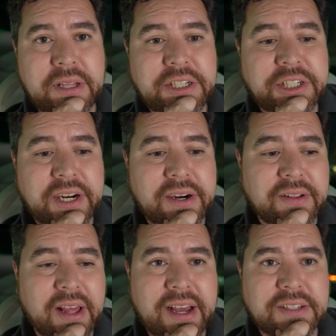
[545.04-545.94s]
Please share,
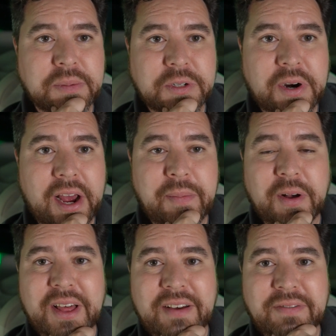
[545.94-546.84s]
like, subscribe,
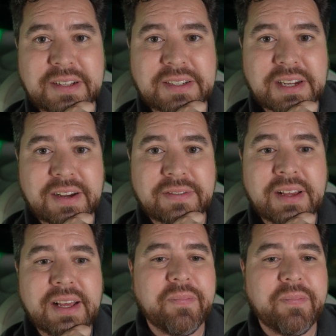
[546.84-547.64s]
all that fun stuff,